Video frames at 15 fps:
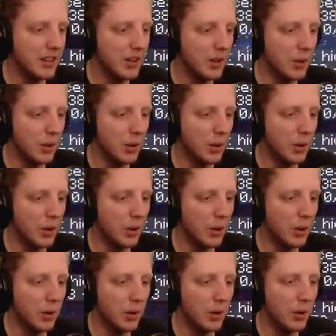
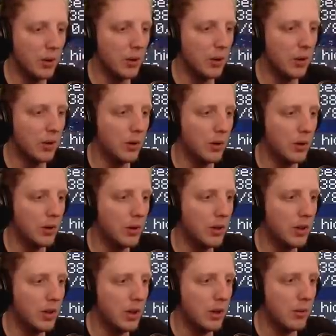Oh!
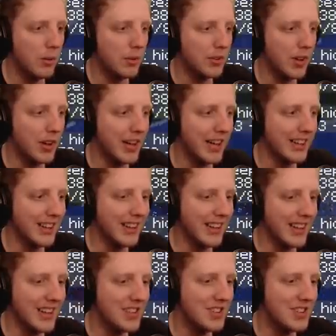When we start getting uh,